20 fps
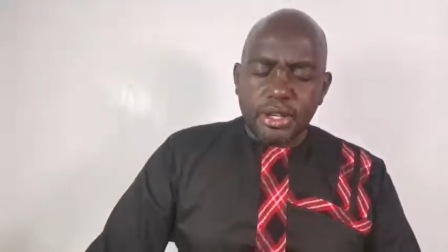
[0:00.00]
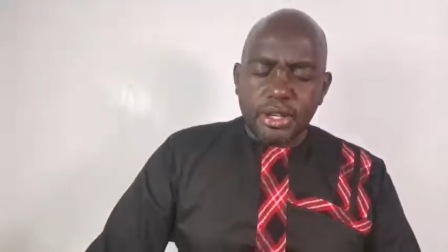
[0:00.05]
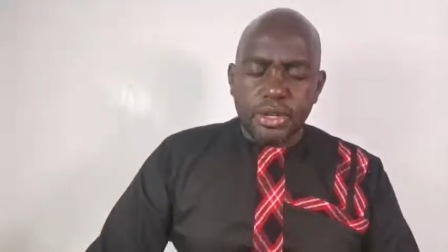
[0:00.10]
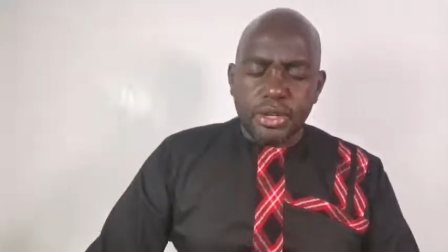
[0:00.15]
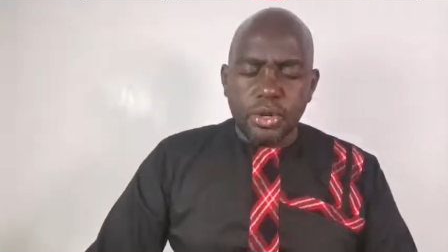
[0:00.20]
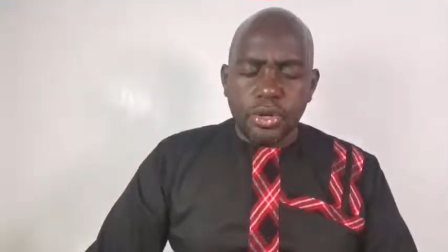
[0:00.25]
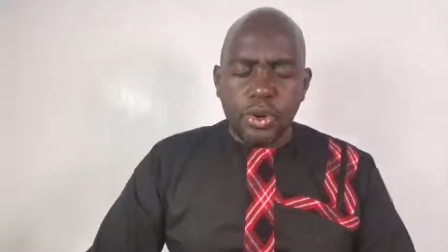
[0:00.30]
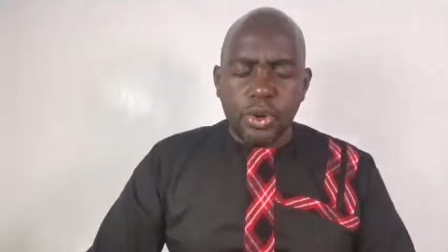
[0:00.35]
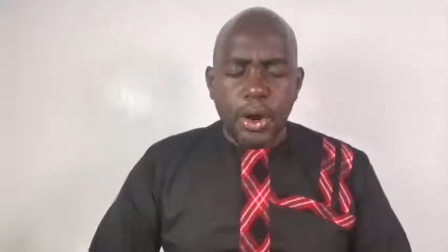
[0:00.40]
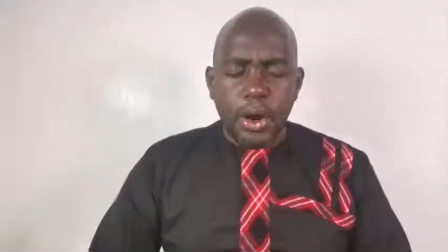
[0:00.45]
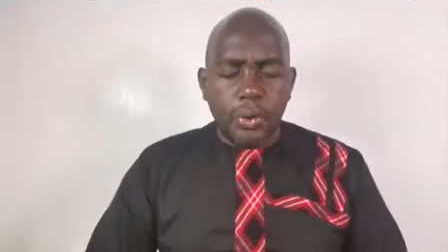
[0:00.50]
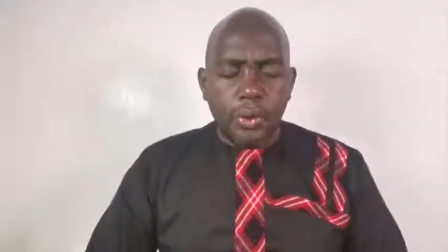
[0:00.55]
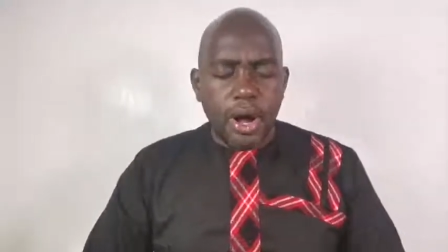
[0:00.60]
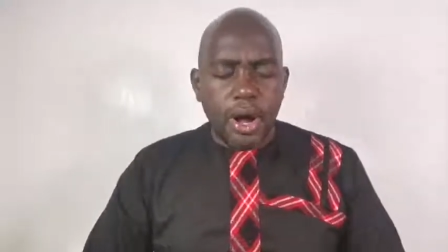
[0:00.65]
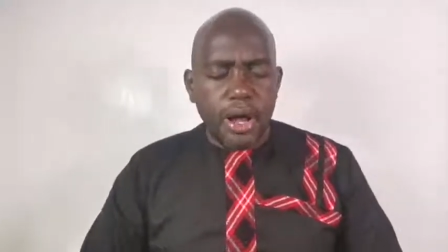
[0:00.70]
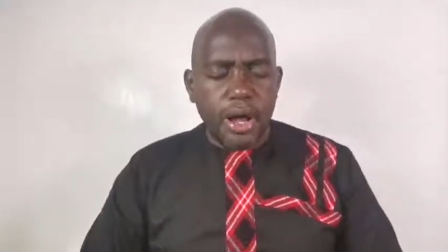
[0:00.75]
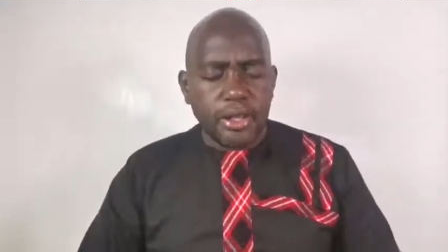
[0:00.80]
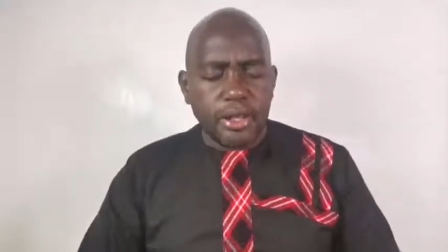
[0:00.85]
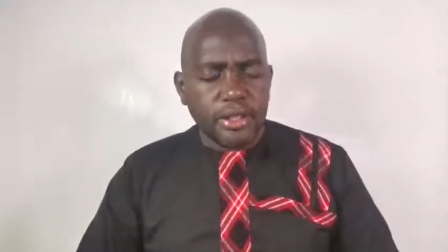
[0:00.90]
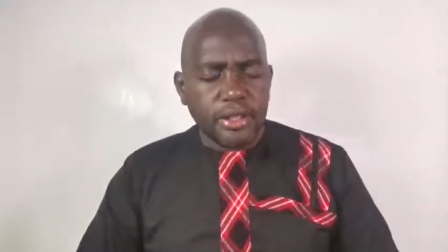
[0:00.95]
You are
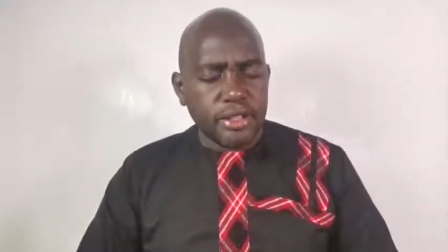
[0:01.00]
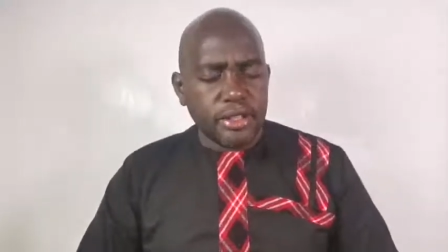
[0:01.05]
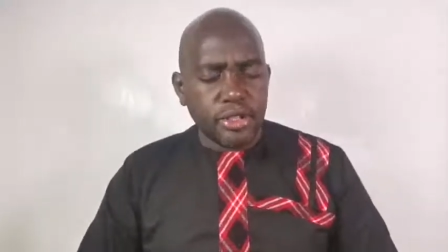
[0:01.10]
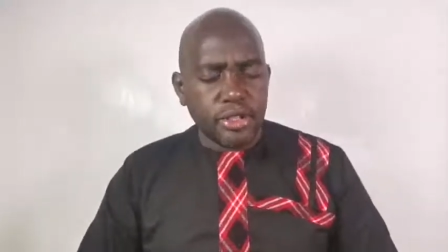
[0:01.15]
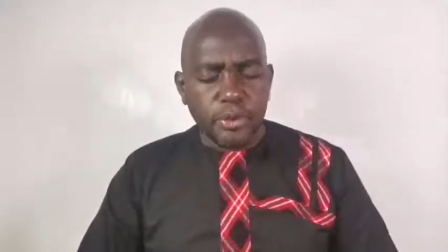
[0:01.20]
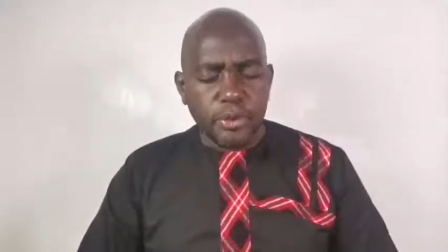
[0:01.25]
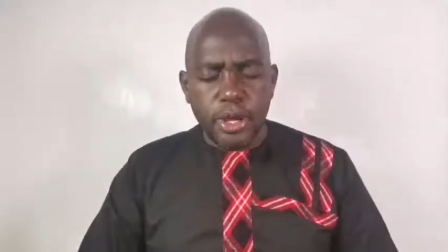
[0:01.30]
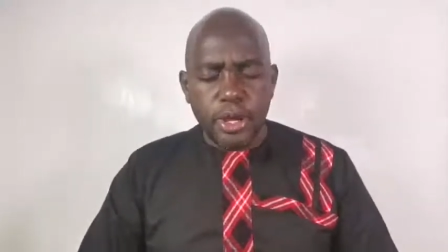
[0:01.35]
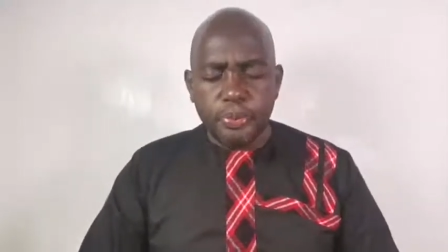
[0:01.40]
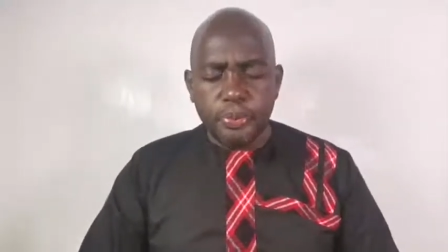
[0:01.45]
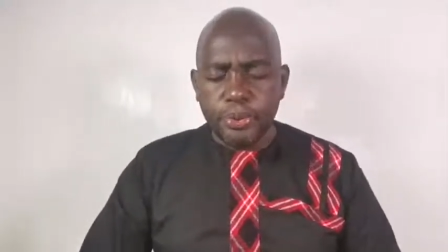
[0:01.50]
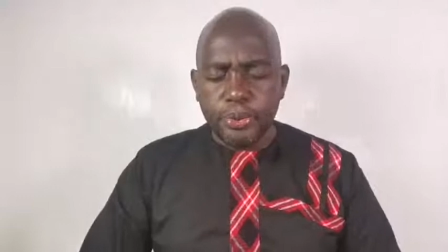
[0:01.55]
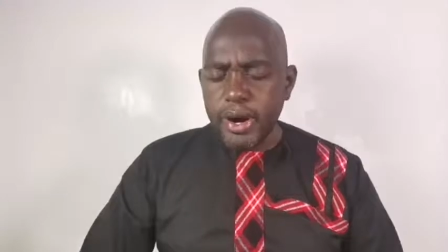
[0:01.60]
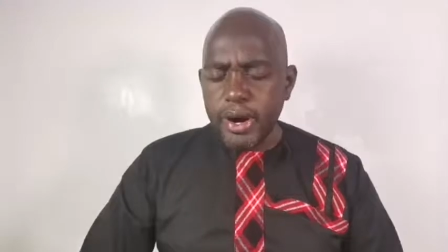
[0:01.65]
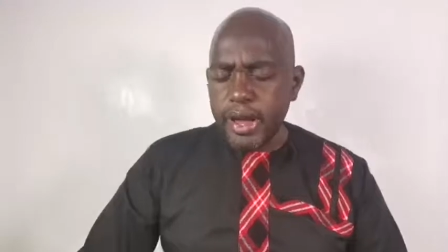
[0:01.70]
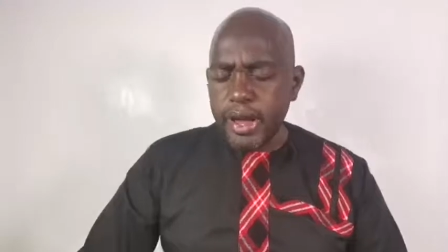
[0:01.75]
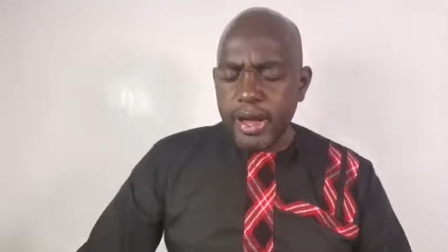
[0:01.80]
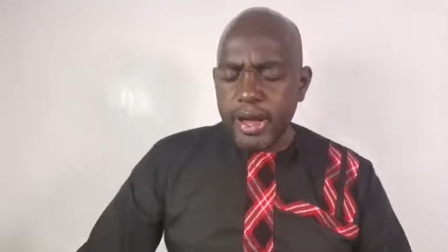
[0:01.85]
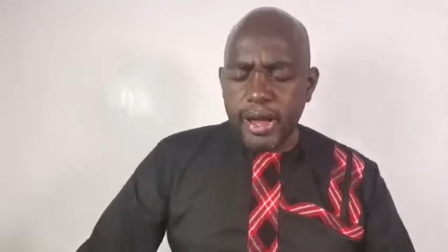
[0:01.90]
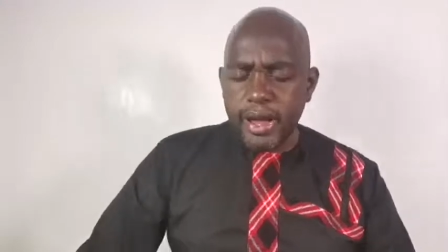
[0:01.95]
worthy to be
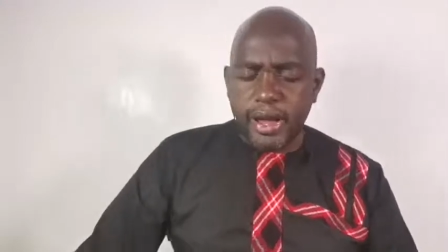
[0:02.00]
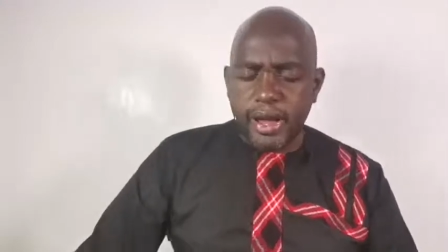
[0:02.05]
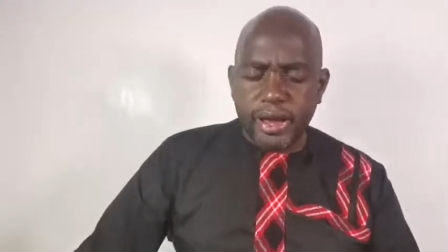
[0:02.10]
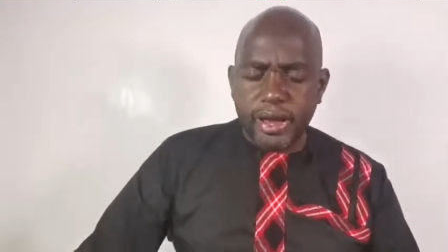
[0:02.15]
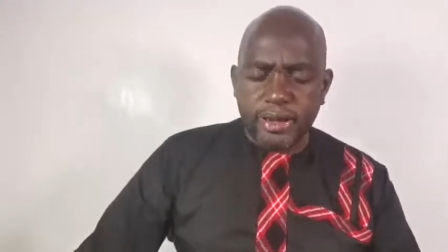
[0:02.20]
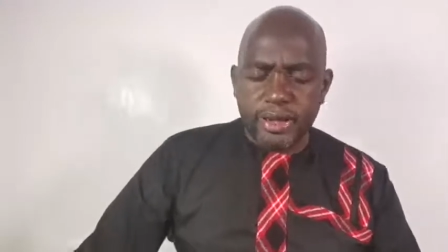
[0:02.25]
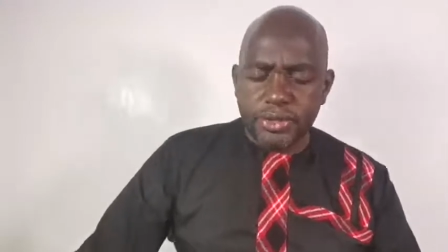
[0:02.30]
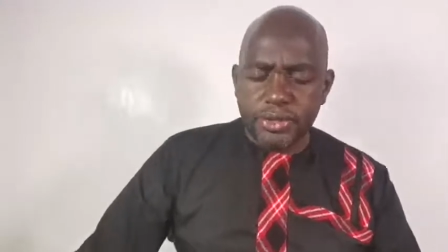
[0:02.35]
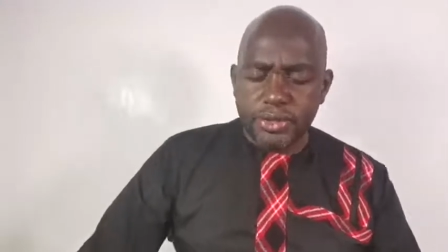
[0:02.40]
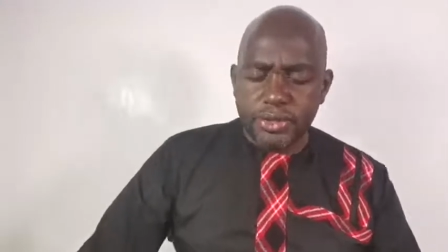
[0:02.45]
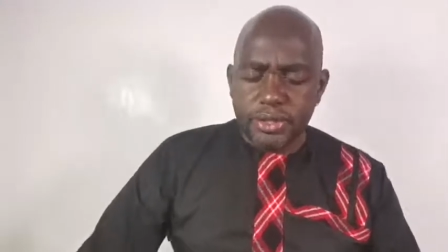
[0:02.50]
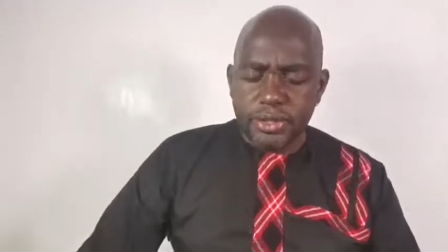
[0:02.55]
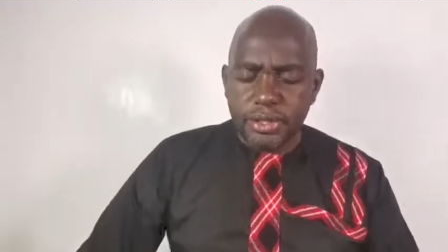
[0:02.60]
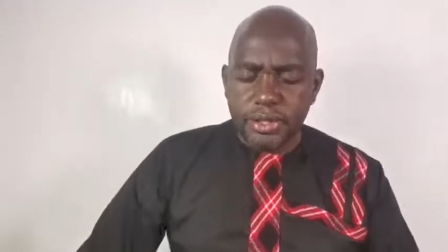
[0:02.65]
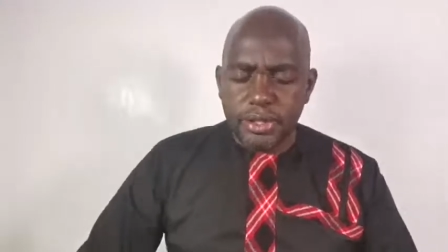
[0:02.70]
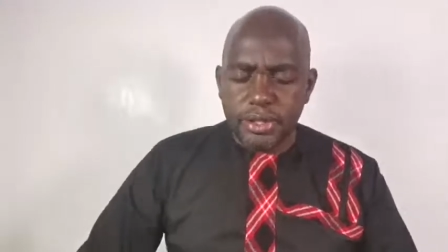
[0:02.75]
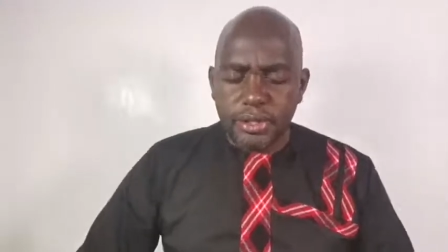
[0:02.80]
praised.